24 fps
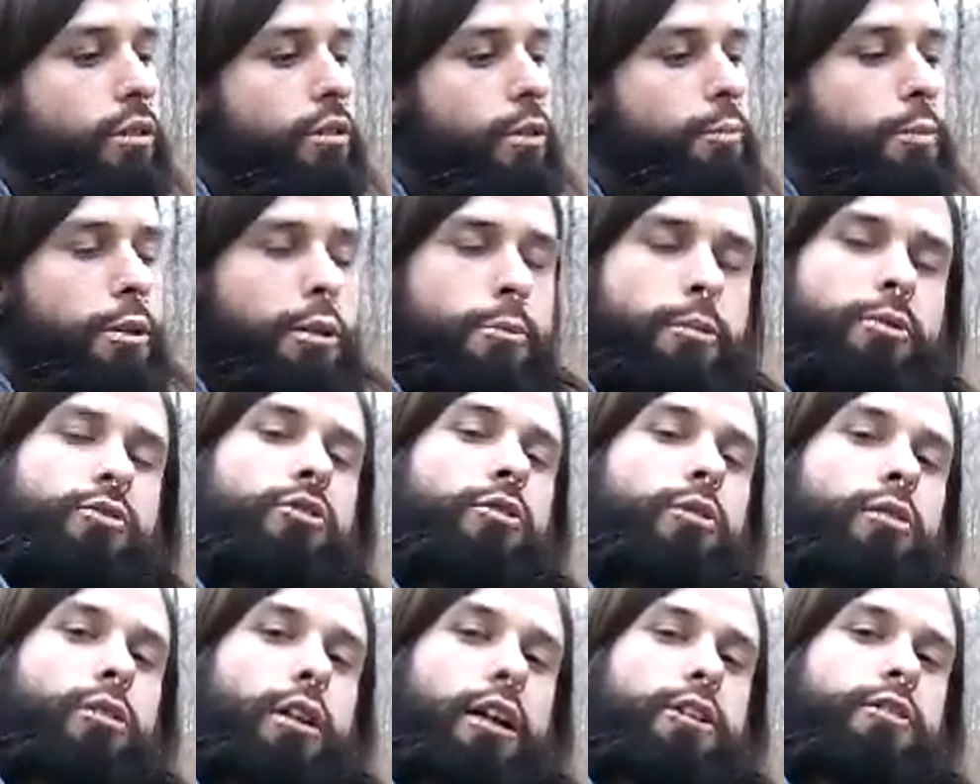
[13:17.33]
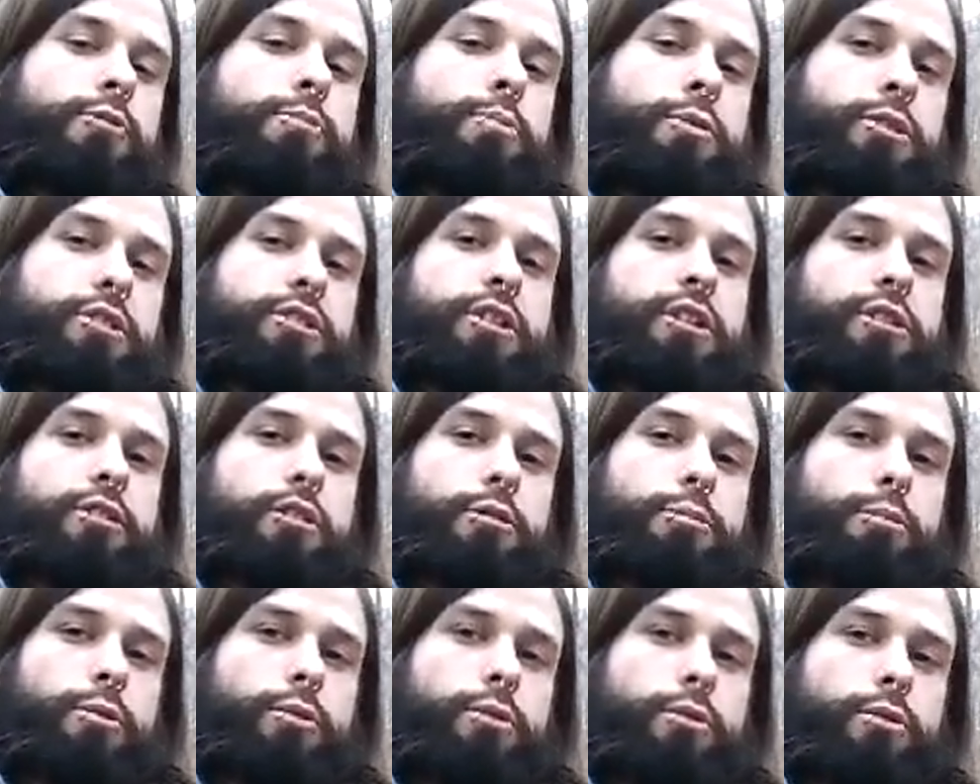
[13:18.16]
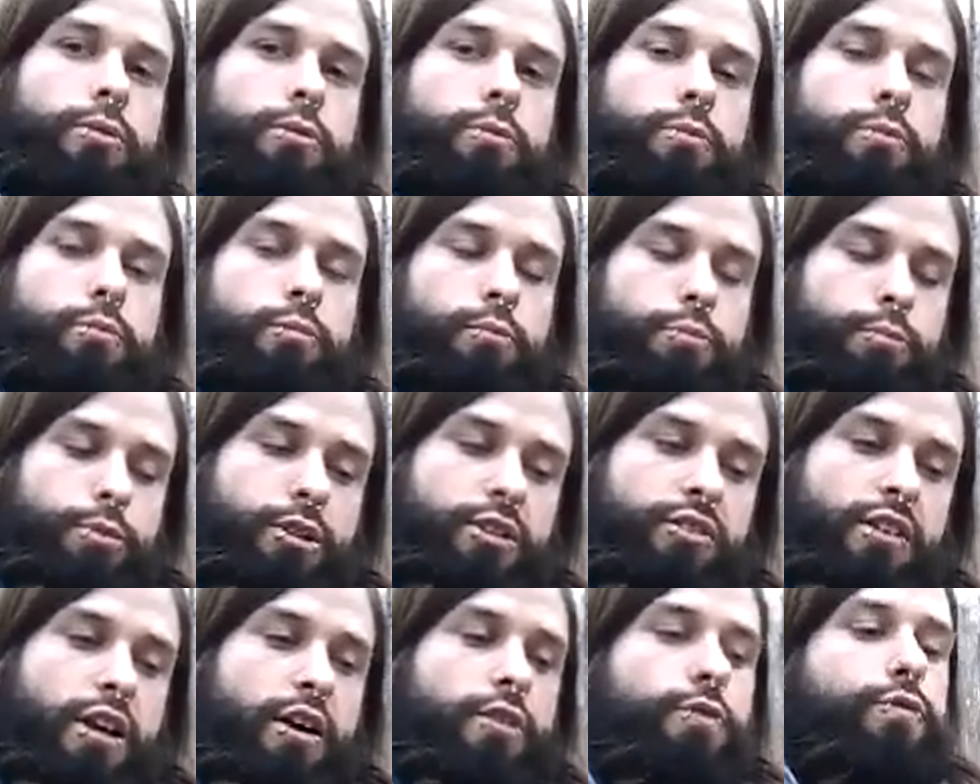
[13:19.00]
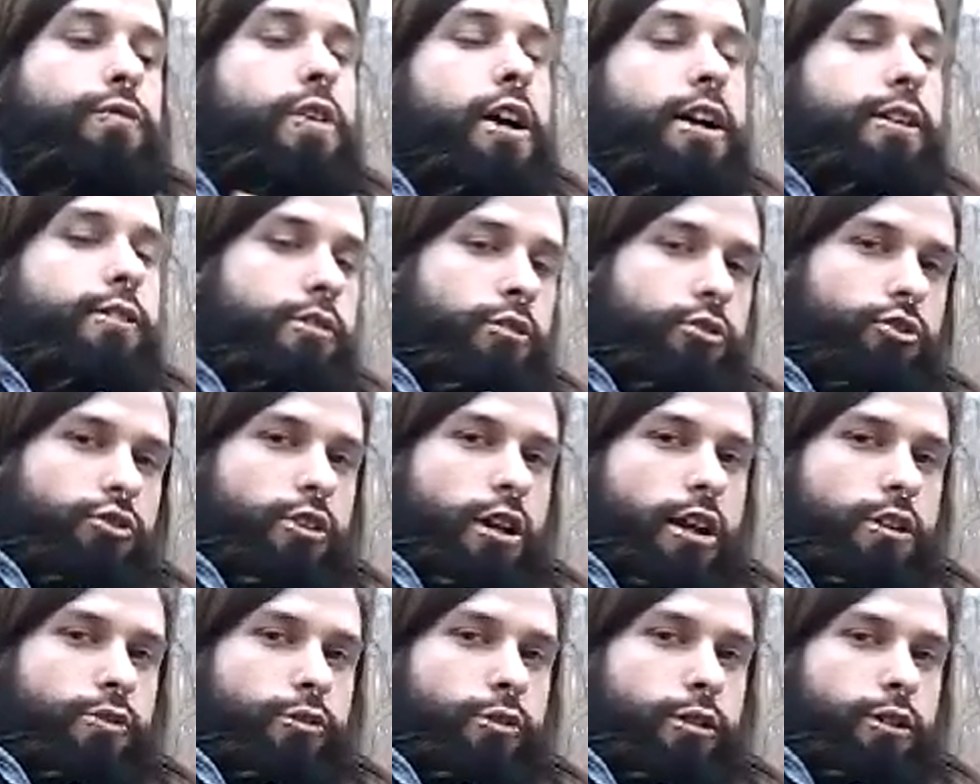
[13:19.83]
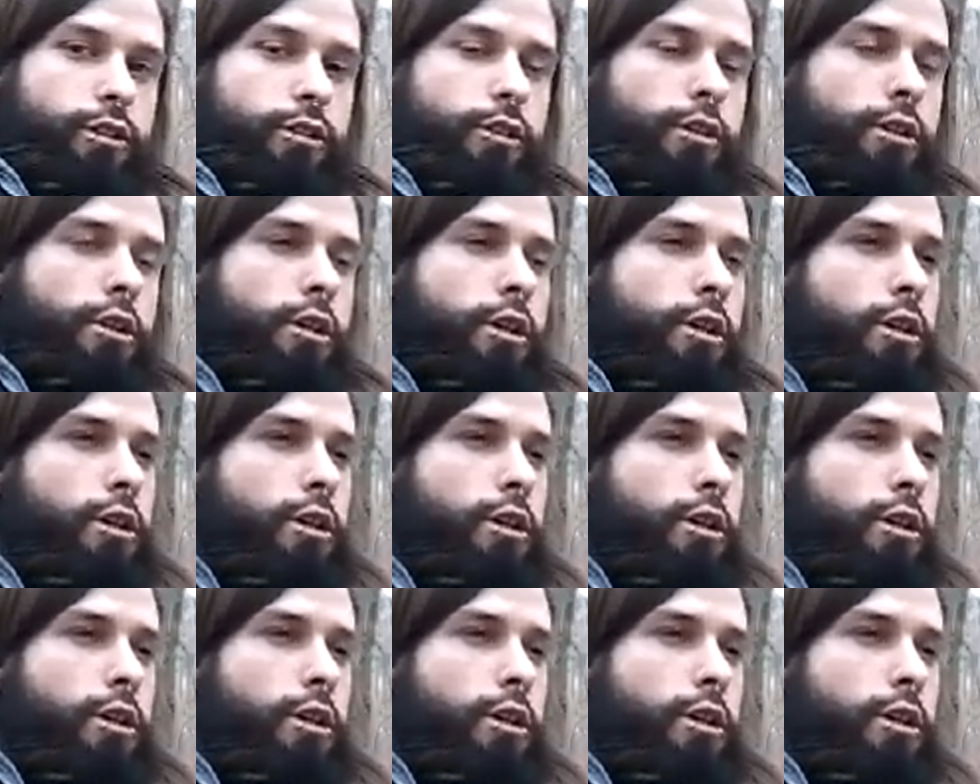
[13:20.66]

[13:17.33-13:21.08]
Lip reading: the BBs are less predictable because of how fast they're traveling.